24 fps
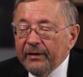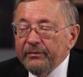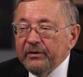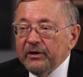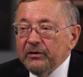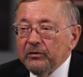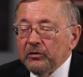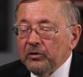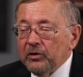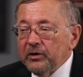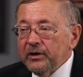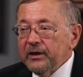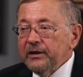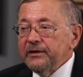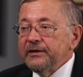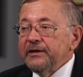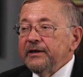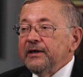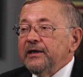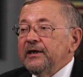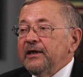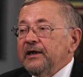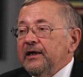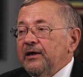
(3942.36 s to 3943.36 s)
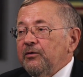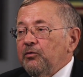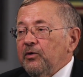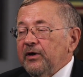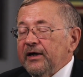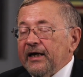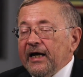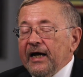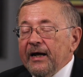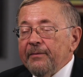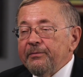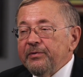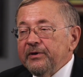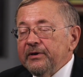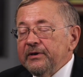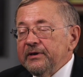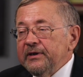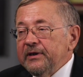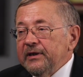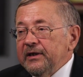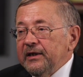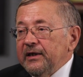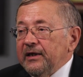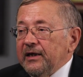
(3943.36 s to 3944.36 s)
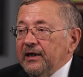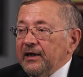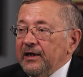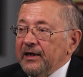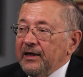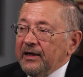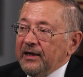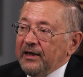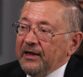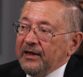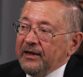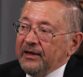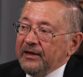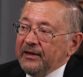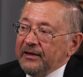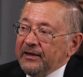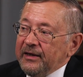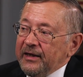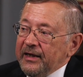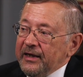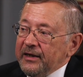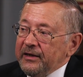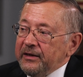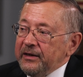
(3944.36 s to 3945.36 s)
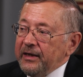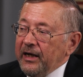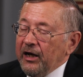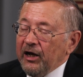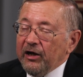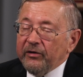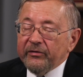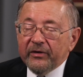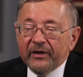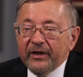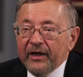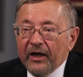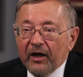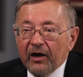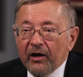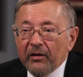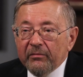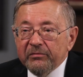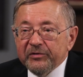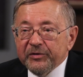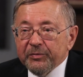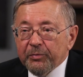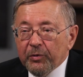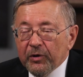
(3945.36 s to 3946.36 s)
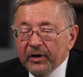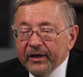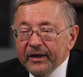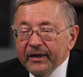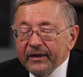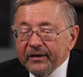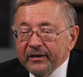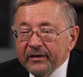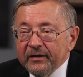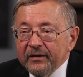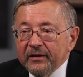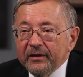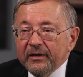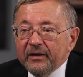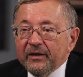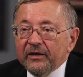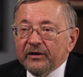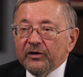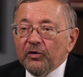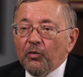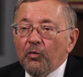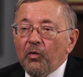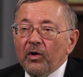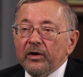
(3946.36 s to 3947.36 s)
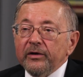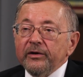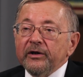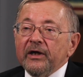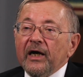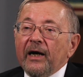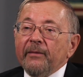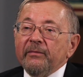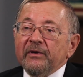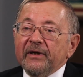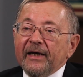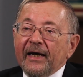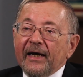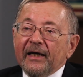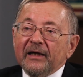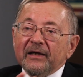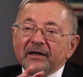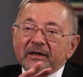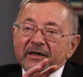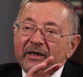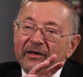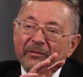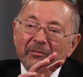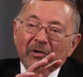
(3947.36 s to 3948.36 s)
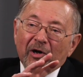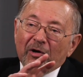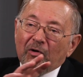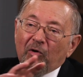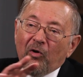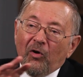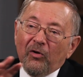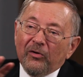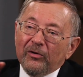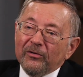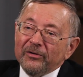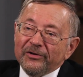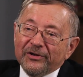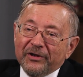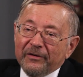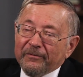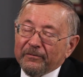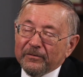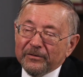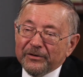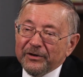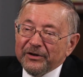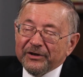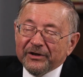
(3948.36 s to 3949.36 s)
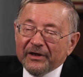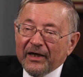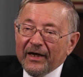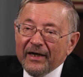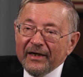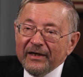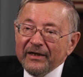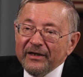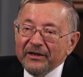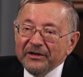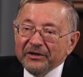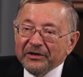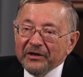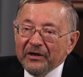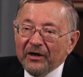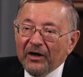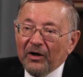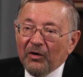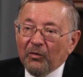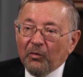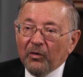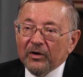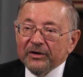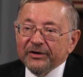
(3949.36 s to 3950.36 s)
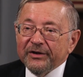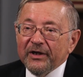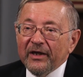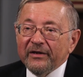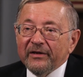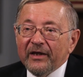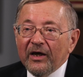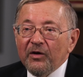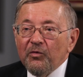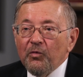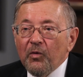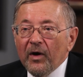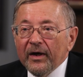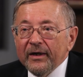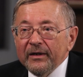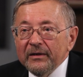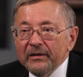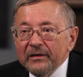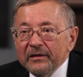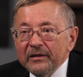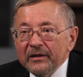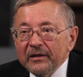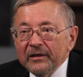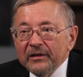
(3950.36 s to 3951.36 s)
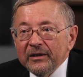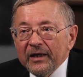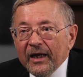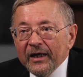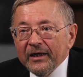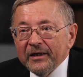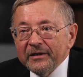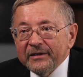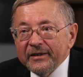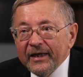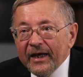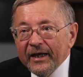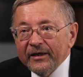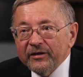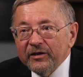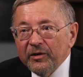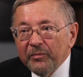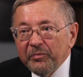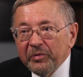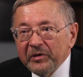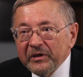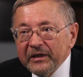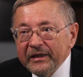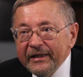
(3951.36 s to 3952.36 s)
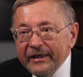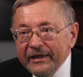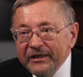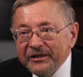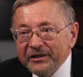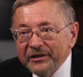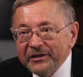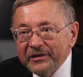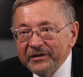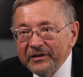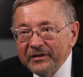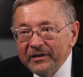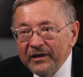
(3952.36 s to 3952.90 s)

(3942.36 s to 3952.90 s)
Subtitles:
I mean, look at what happened in the Arab Spring. The one commonality among all those different societies was that they went and attacked the police.